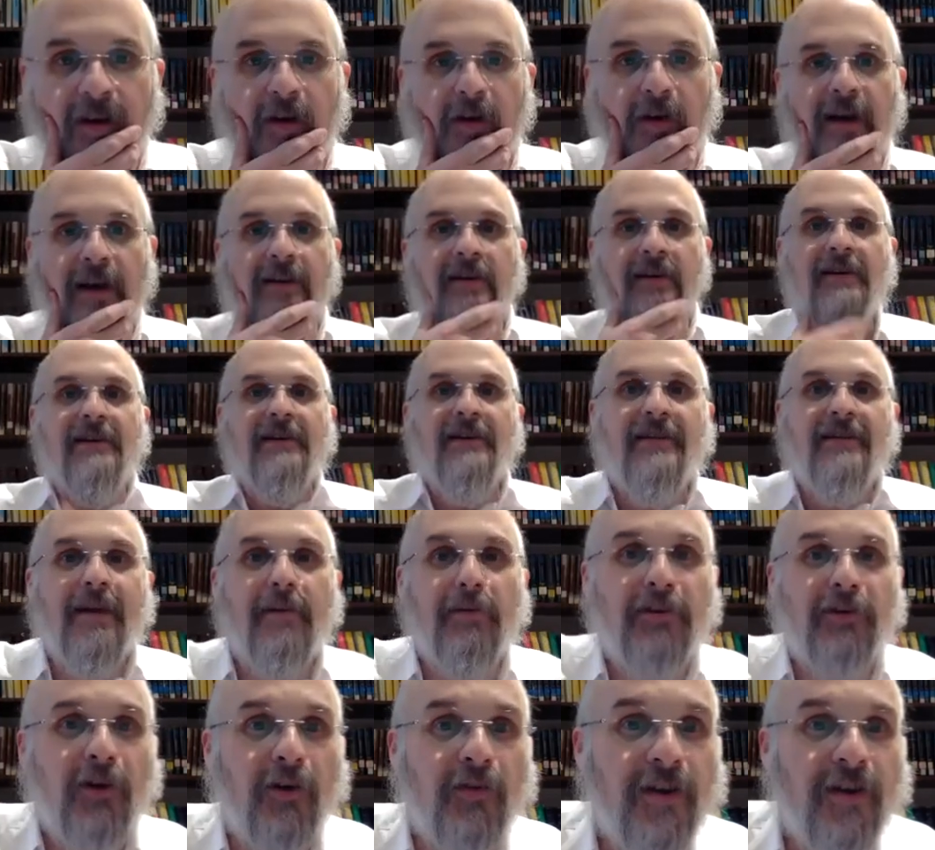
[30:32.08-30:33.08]
Okay, they
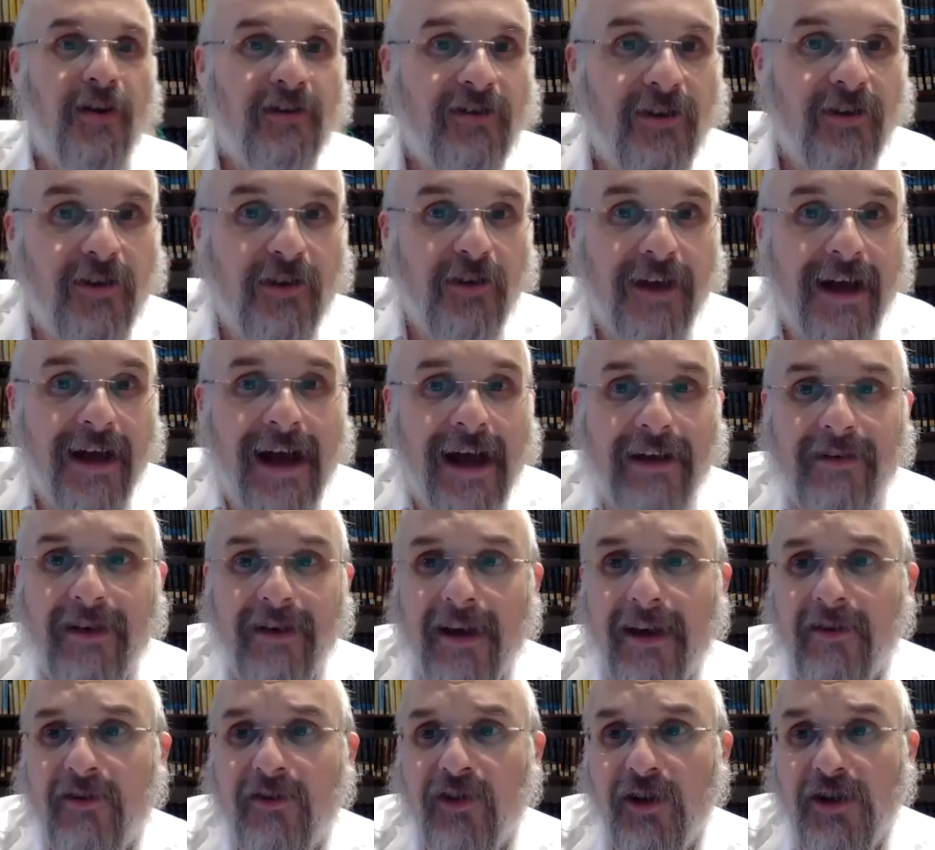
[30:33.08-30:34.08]
were told us to look at
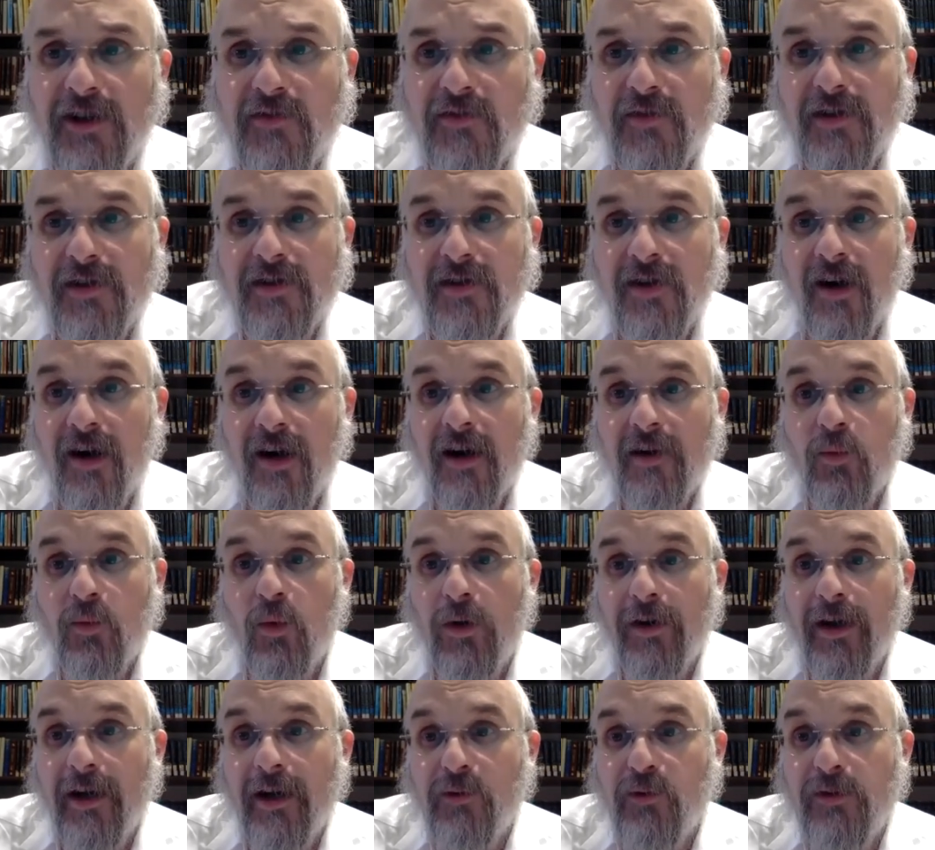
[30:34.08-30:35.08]
a Tosfos on
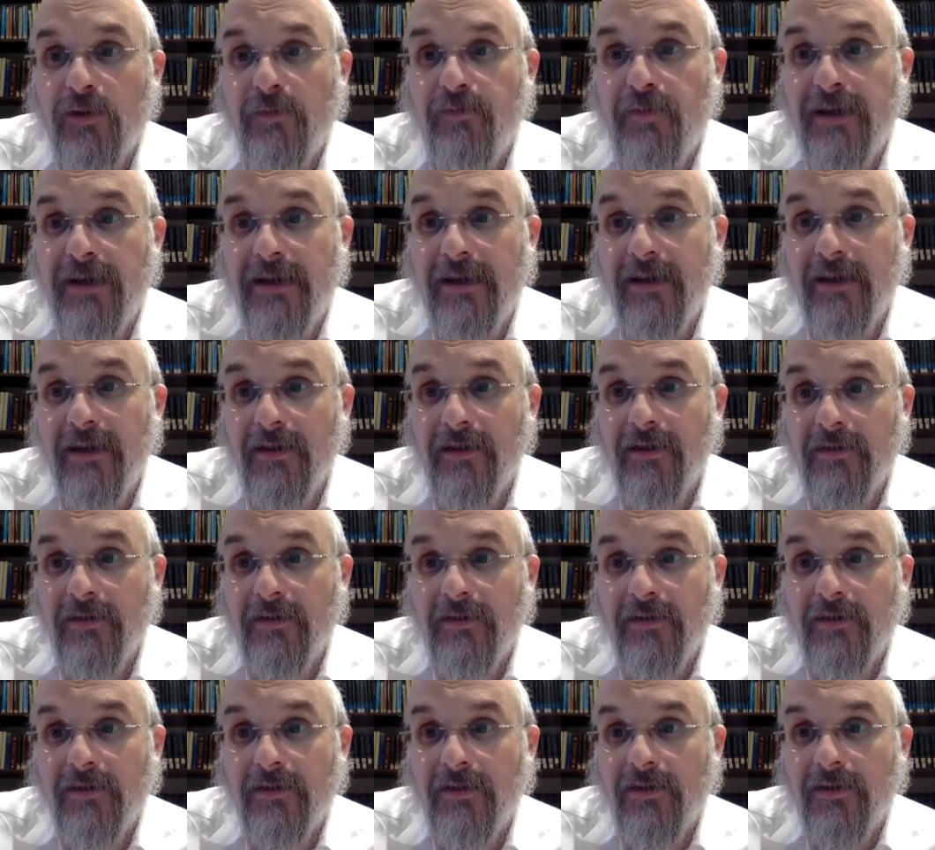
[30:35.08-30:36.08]
100b,
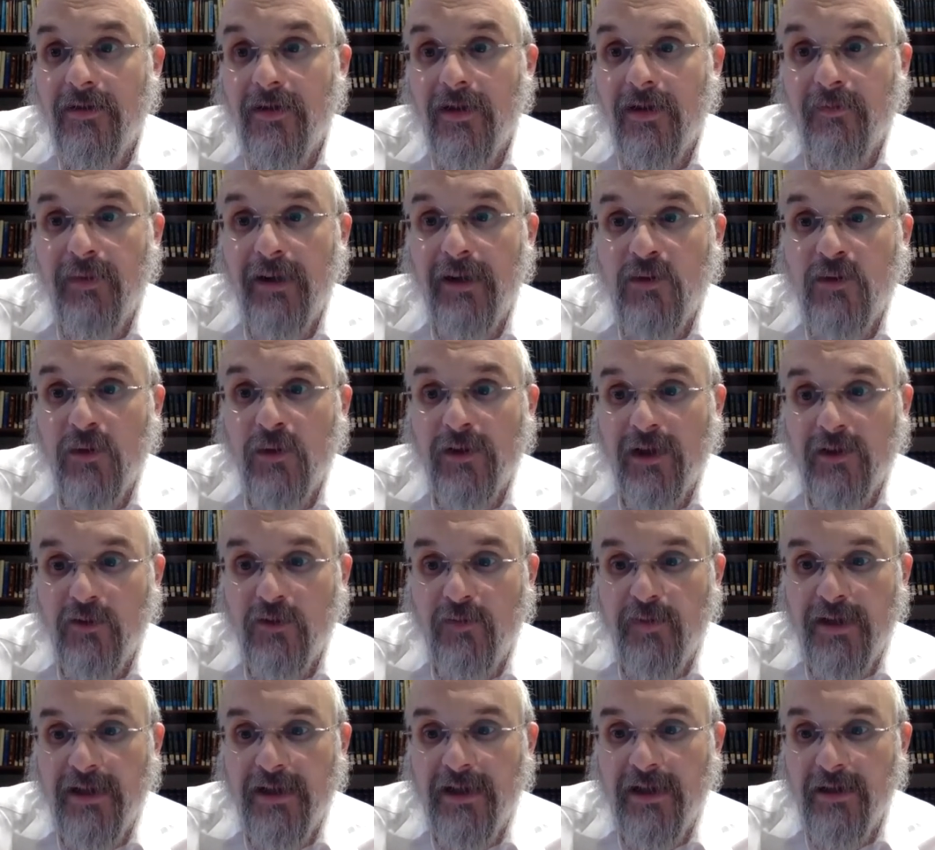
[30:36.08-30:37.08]
on page
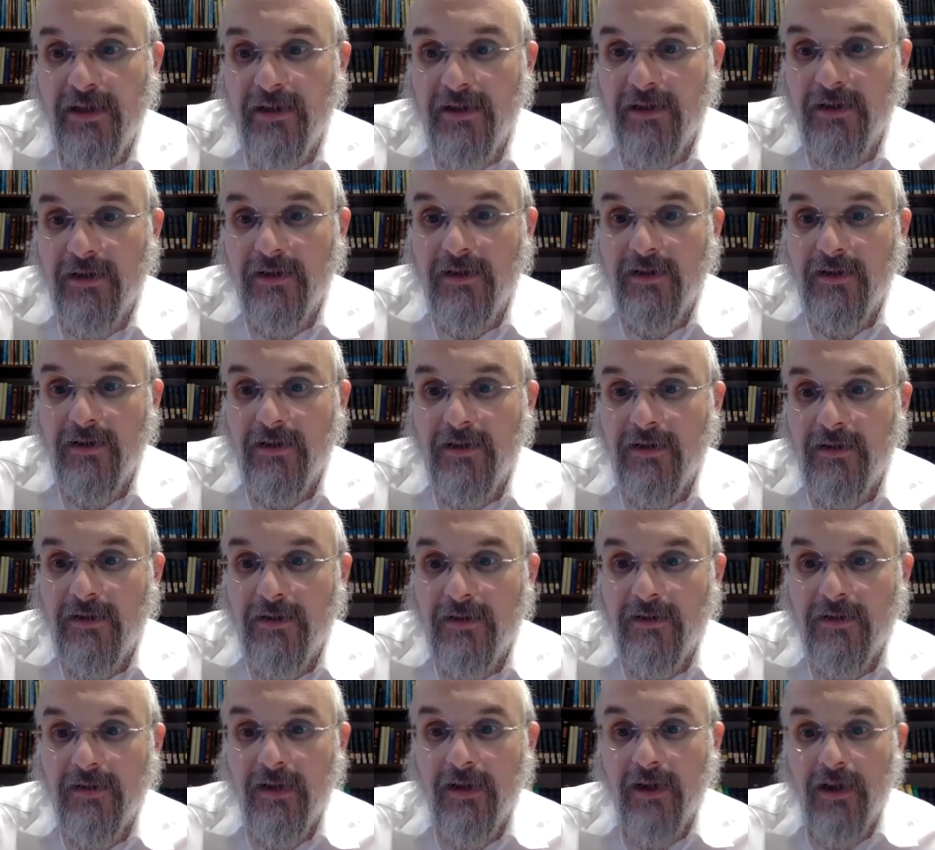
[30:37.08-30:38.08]
100b,
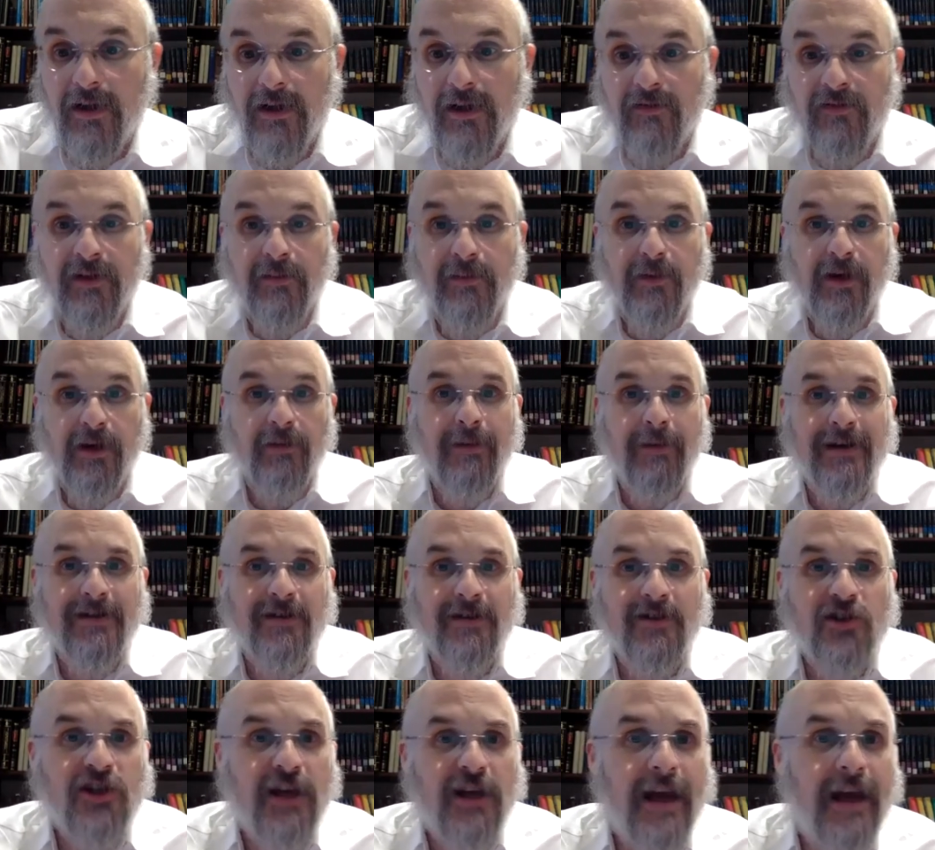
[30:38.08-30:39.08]
Dibra
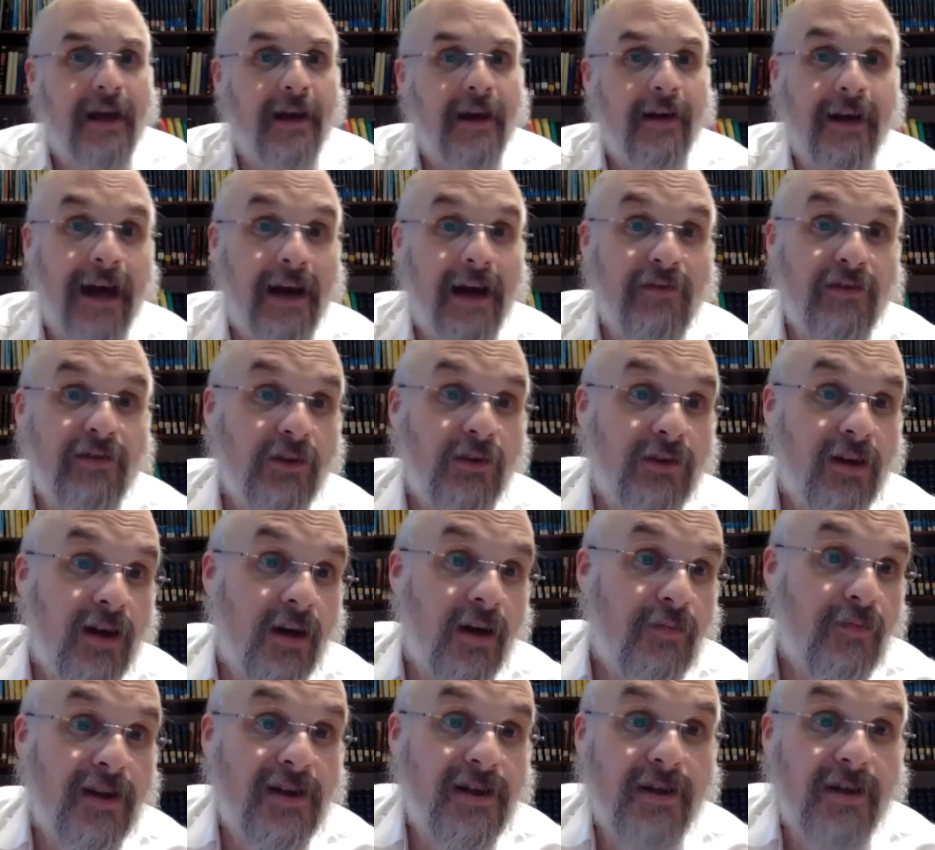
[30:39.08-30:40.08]
Masra She'ein. I haven't looked it
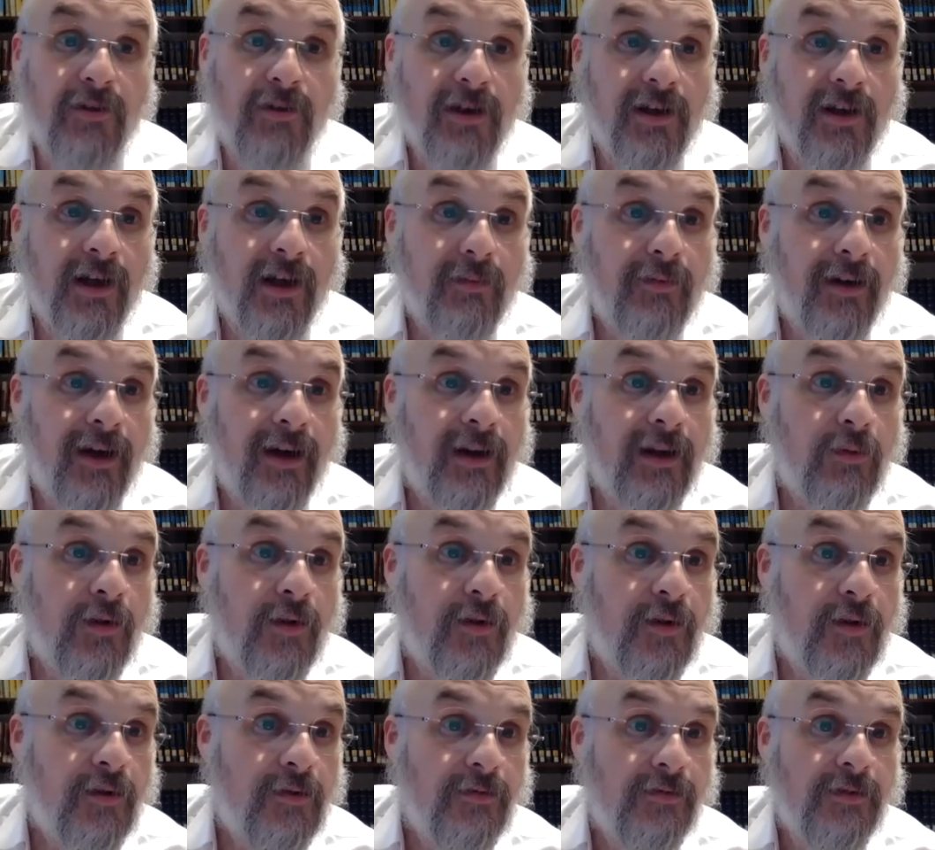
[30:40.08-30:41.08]
up yet, so I'm looking it up together
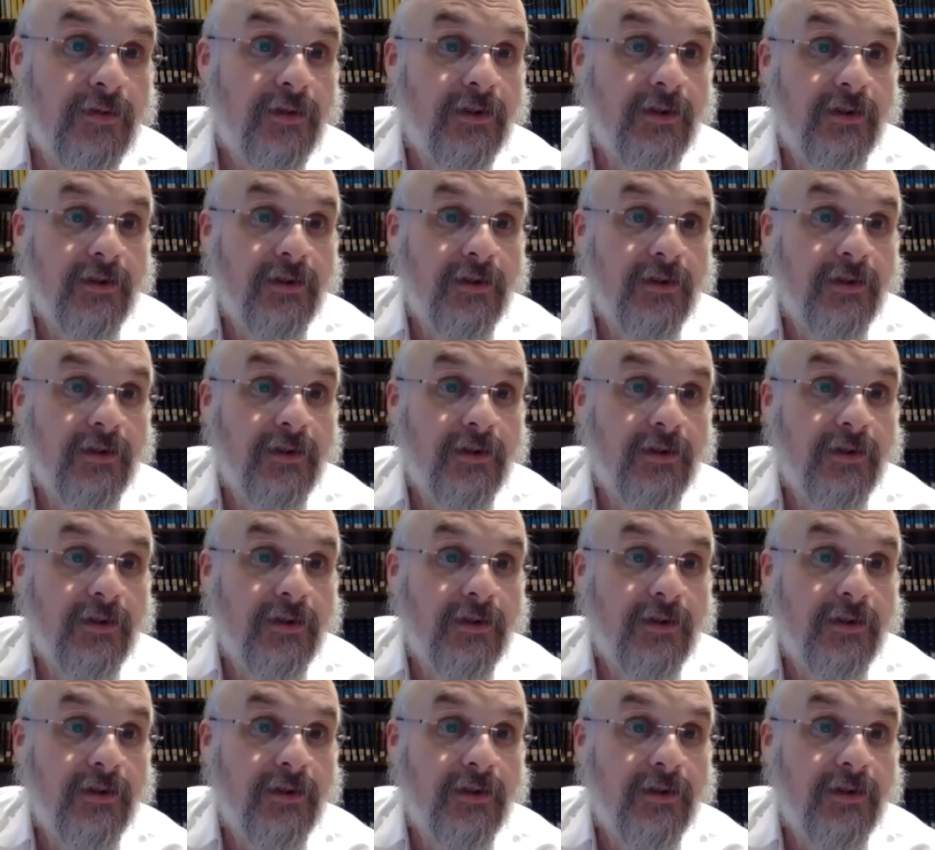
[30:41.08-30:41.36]
with you.